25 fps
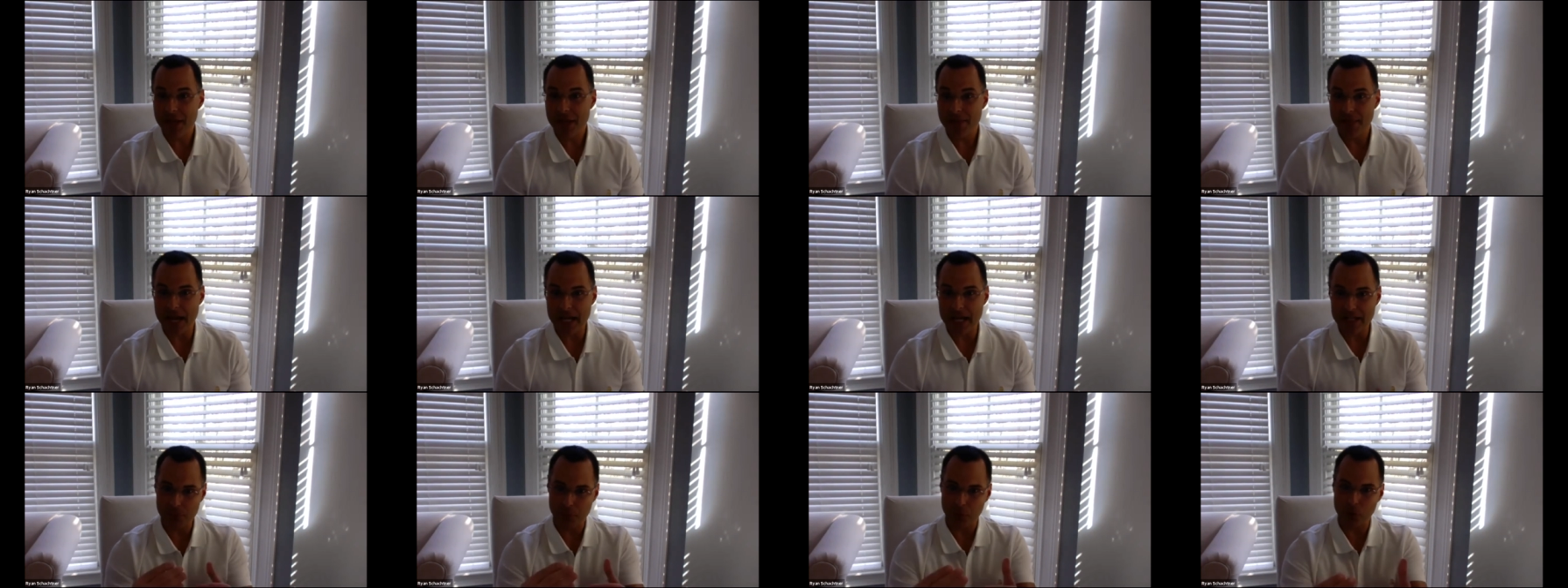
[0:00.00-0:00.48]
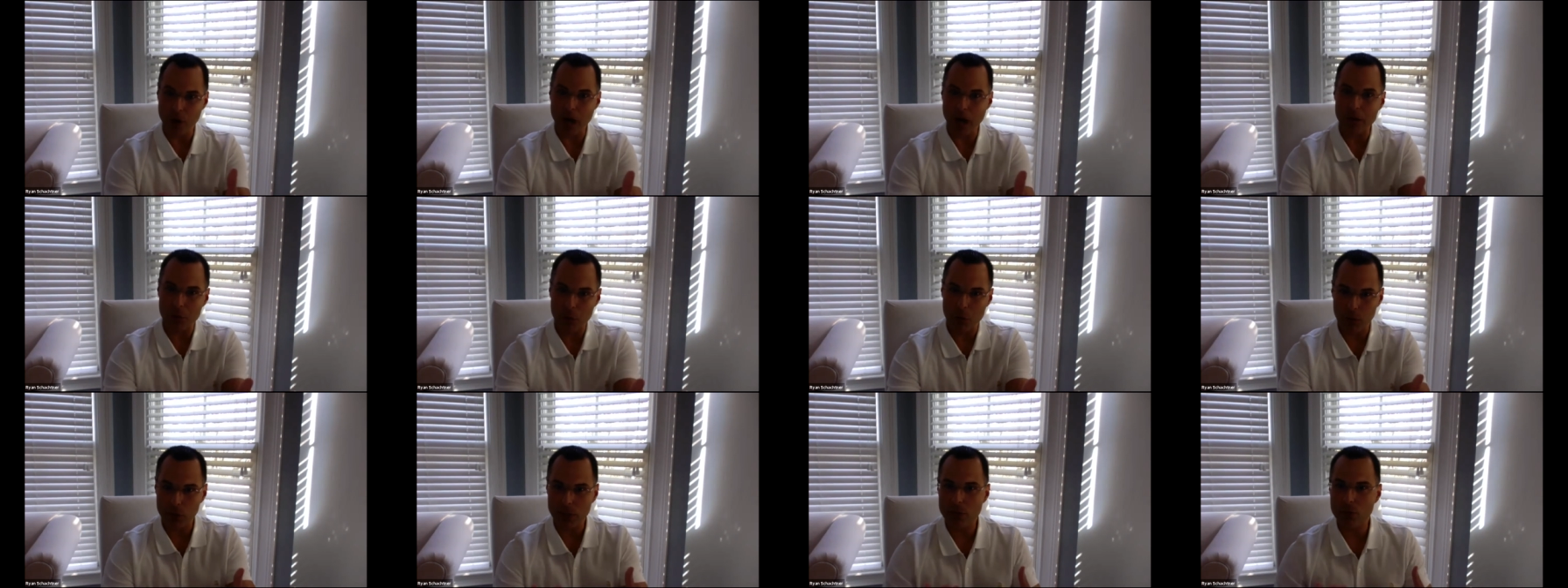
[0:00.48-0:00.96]
That's
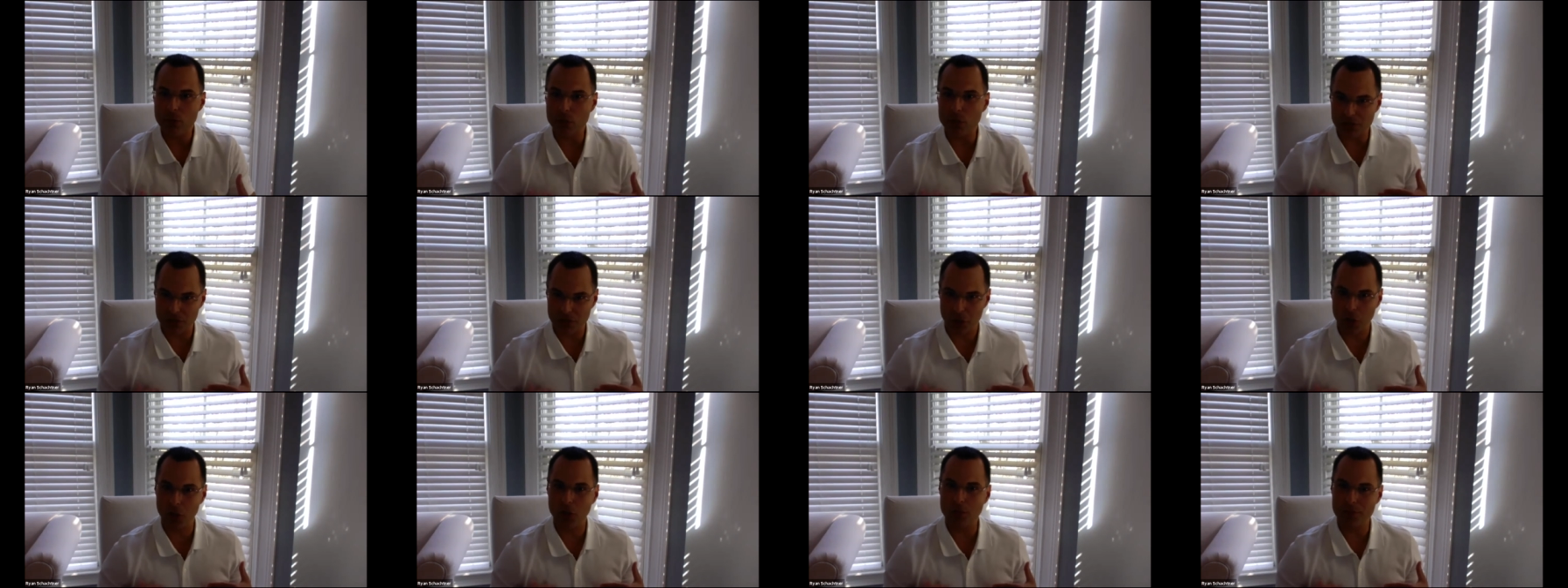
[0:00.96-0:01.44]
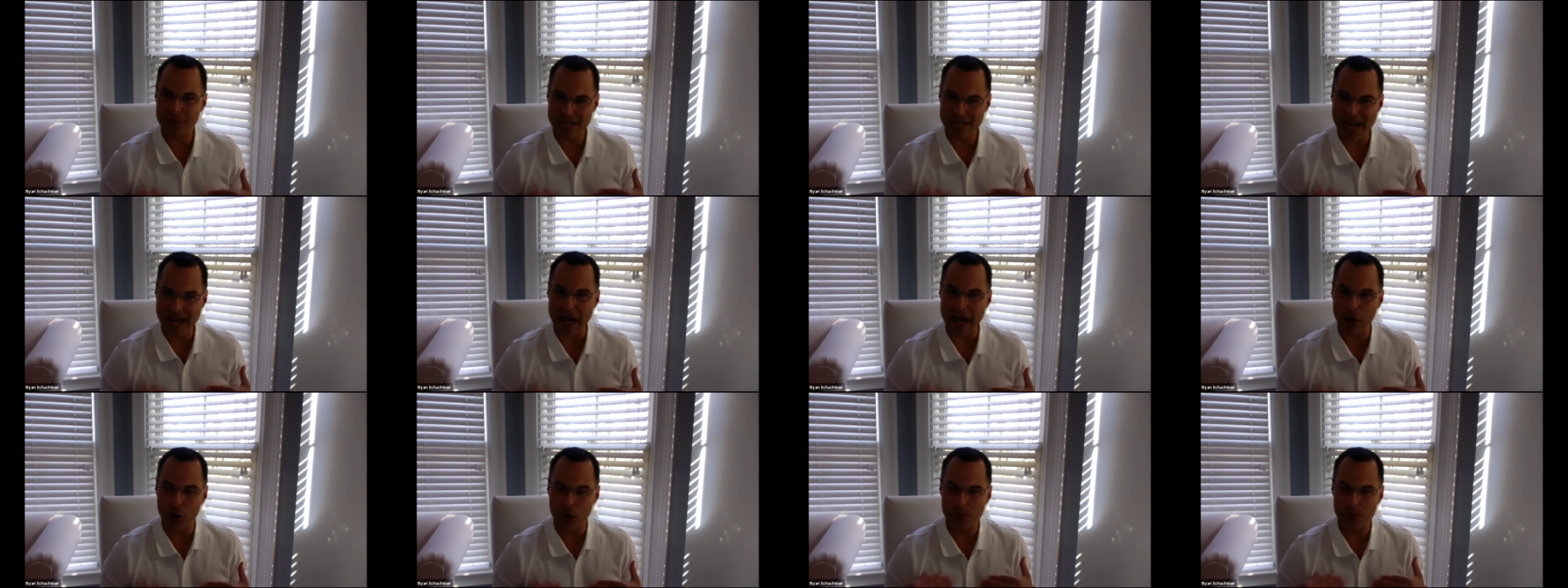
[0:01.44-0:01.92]
probably what took me
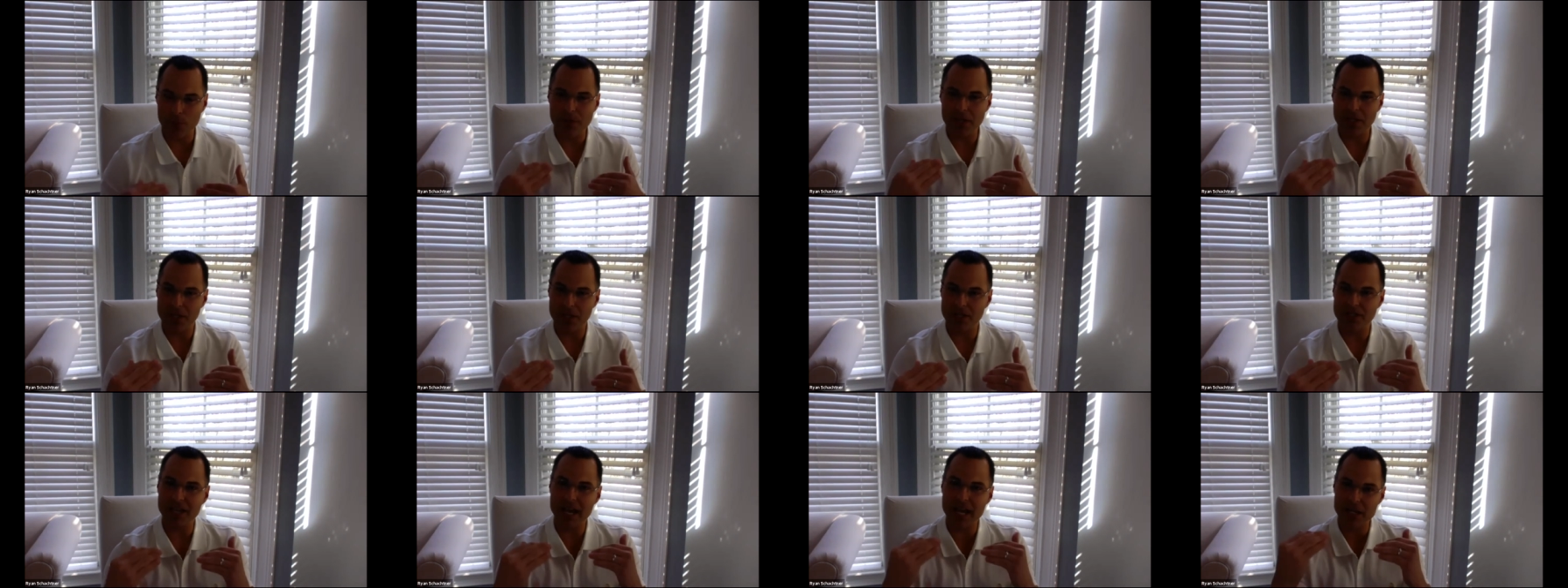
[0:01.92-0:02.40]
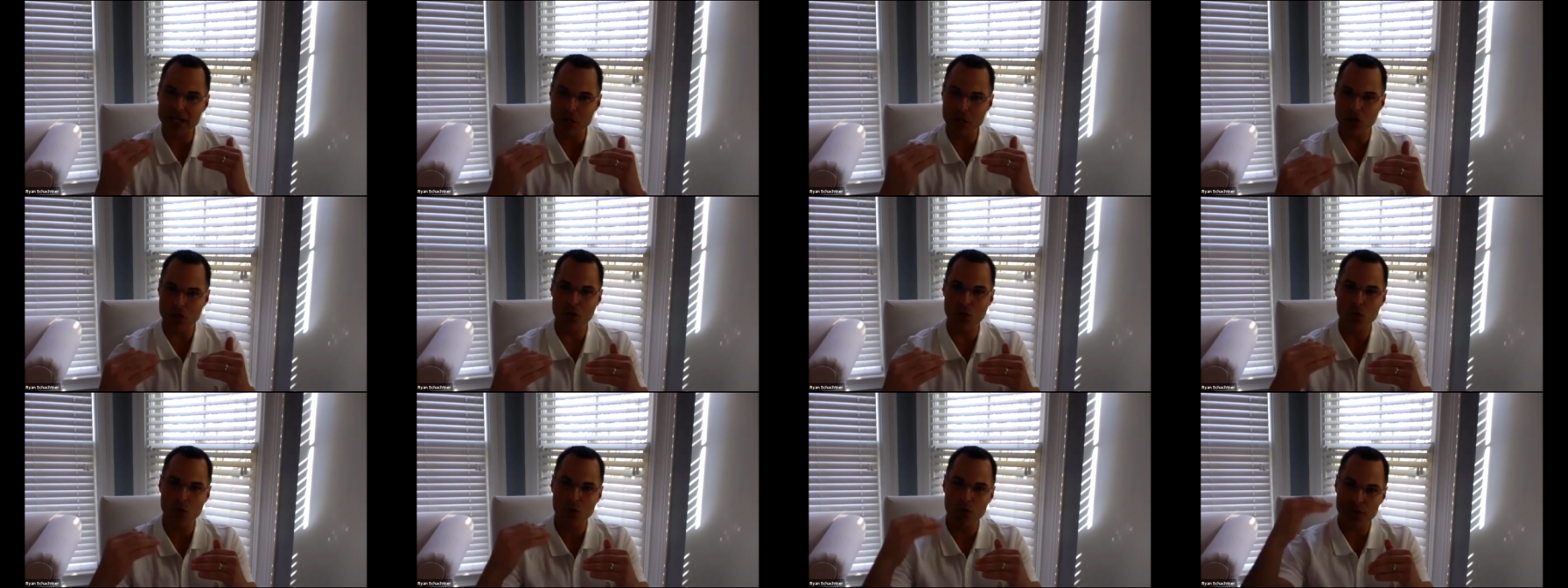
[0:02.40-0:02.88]
out, because I
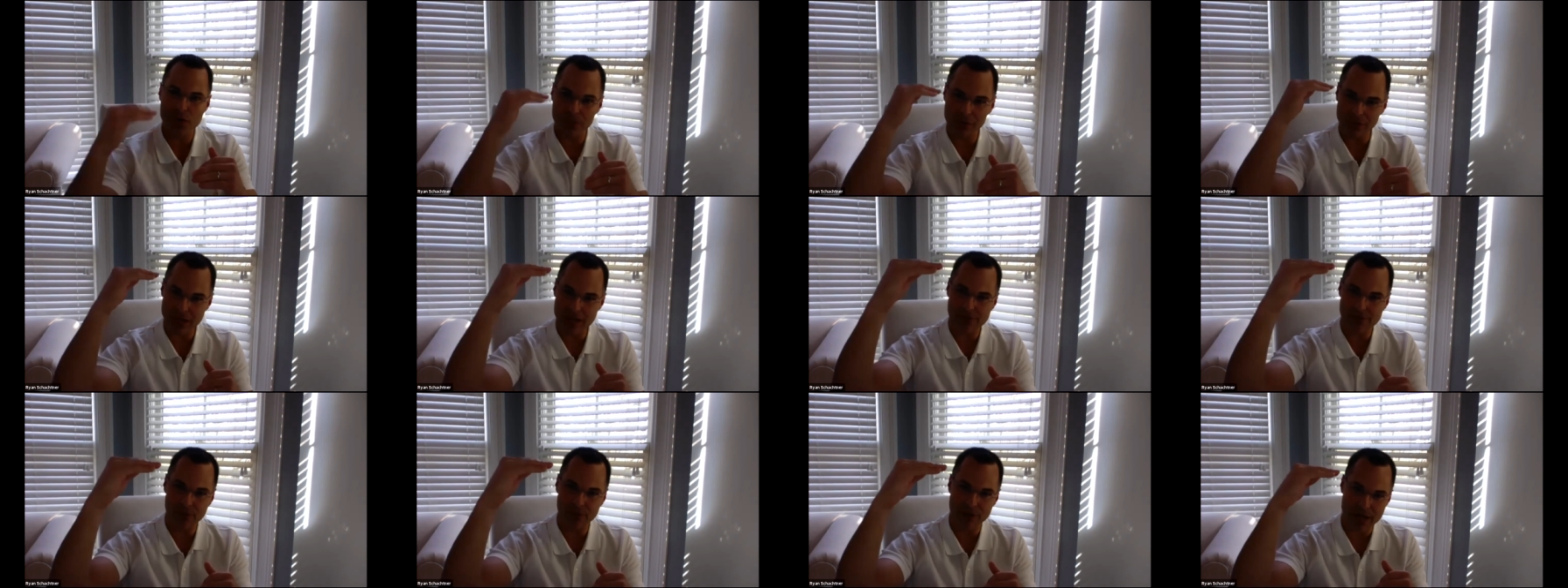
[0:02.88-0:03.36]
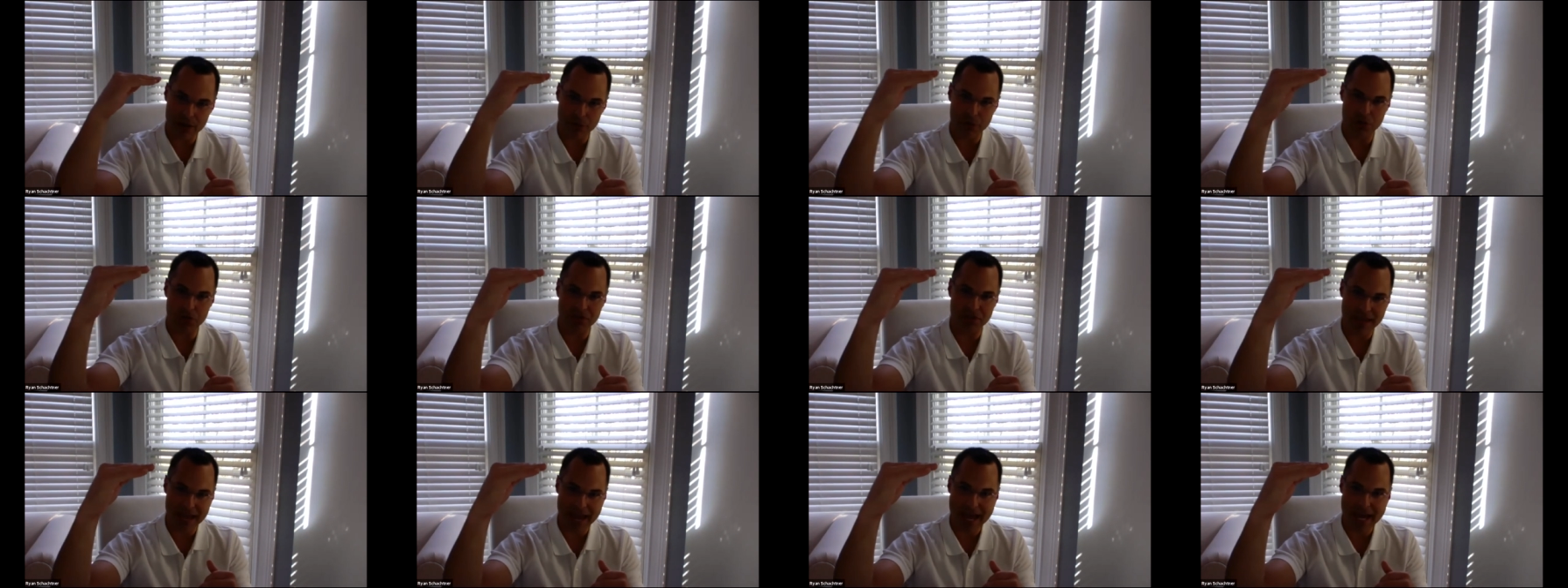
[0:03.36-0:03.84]
knew the level I
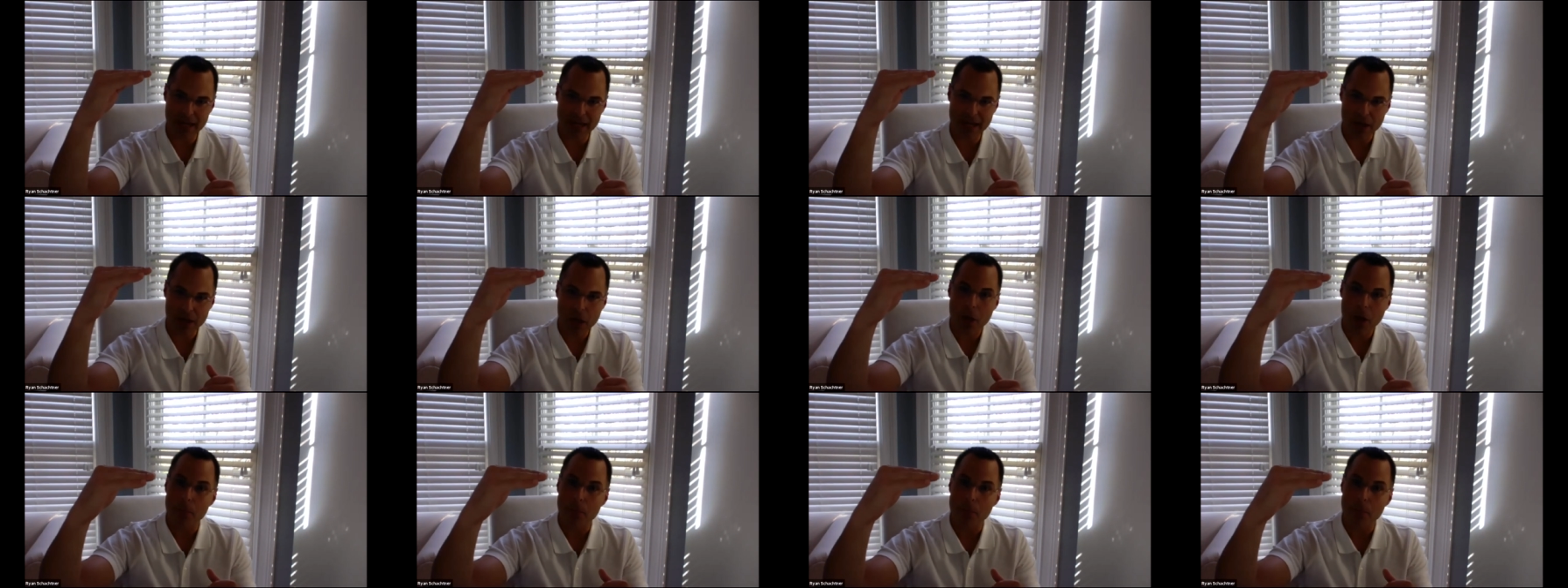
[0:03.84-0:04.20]
was at